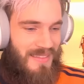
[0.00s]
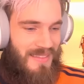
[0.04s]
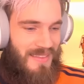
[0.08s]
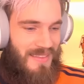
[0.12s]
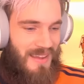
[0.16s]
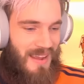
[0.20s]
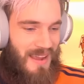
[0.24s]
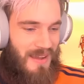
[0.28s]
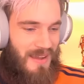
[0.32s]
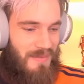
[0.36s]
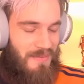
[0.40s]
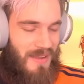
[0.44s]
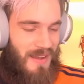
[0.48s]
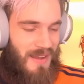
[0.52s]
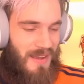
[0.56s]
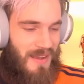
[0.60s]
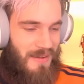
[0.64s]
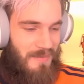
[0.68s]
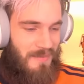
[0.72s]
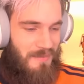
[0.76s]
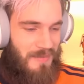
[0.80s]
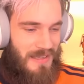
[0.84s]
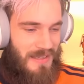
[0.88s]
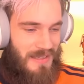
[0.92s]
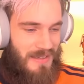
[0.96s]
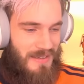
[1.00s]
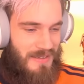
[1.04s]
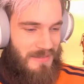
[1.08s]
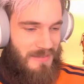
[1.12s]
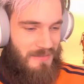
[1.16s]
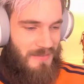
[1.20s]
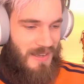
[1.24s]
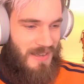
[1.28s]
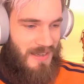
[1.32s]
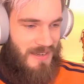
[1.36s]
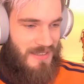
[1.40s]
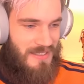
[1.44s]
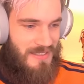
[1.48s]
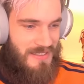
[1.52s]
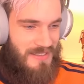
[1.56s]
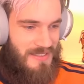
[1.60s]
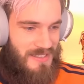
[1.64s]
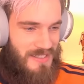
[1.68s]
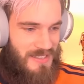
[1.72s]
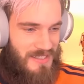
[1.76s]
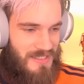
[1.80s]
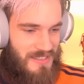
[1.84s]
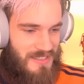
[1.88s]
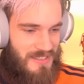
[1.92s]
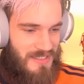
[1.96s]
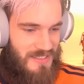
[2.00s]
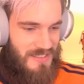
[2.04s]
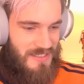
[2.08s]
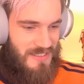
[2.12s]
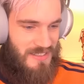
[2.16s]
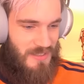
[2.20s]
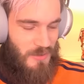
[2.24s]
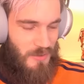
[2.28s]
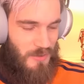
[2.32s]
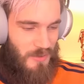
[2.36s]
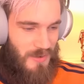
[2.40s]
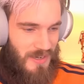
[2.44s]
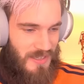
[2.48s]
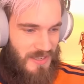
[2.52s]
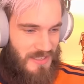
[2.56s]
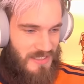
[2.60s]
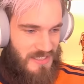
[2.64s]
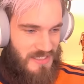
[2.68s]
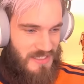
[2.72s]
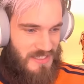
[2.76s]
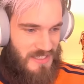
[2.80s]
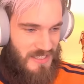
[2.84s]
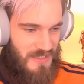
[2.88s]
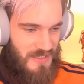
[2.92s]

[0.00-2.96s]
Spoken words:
Damn, that got me good, man. Jesus Christ.